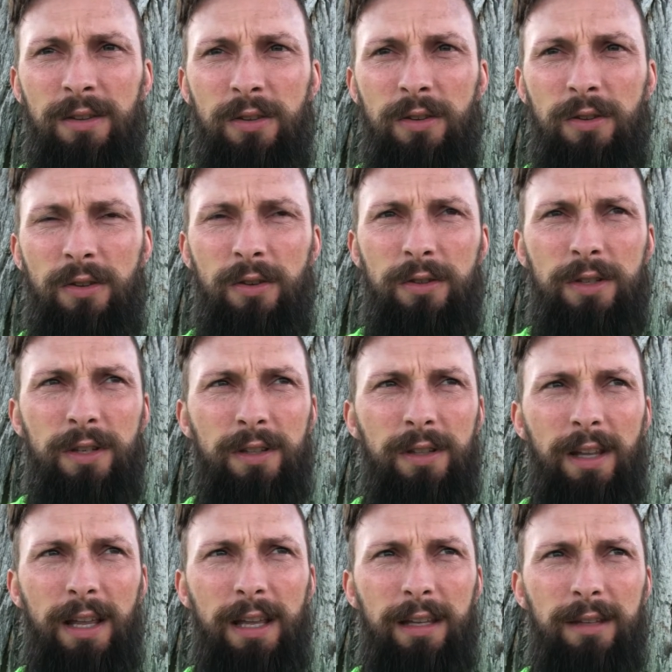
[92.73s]
you're just
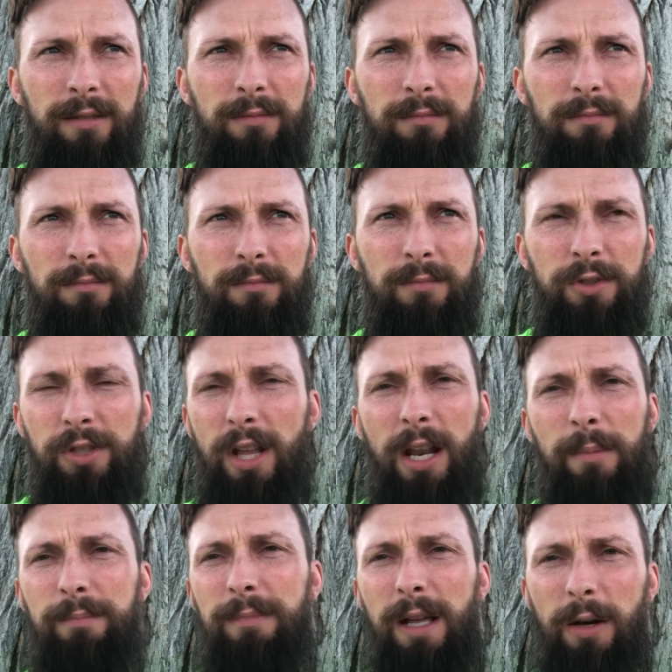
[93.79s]
like, shut up,
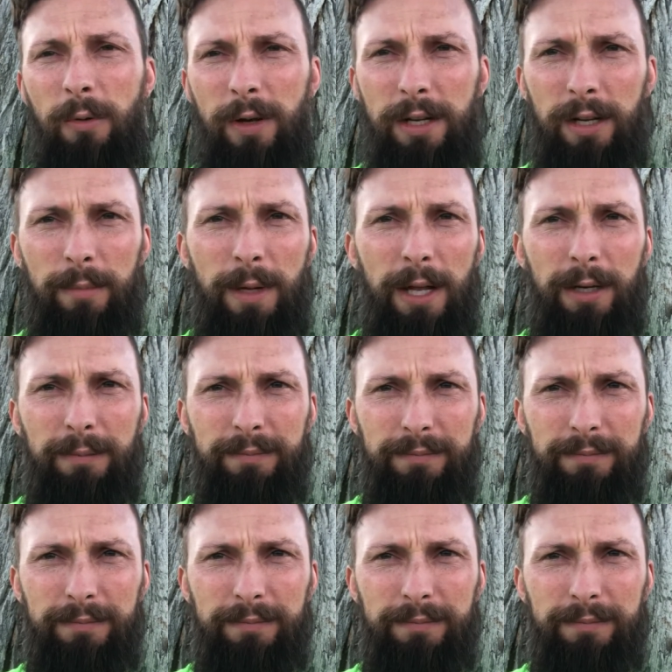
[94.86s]
I don't want to hear about it.